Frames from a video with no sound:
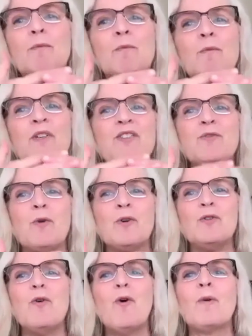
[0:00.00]
restore
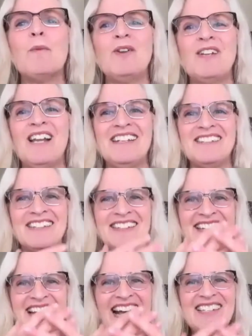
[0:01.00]
normal length
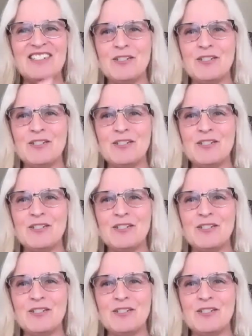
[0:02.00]
and not